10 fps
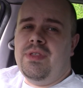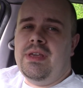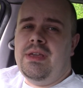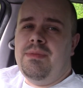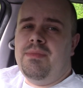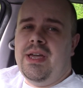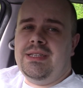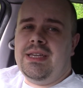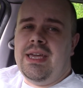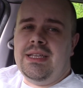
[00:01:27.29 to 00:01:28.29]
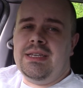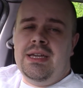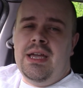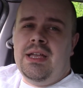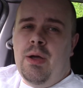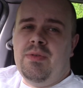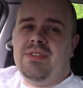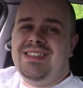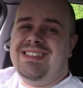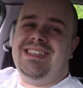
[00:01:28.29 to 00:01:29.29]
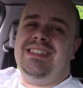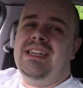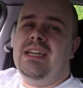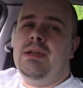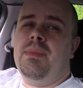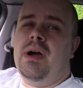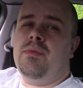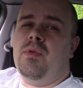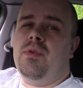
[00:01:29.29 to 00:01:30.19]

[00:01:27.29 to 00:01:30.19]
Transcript: the base kit. I went for the 16 gigabyte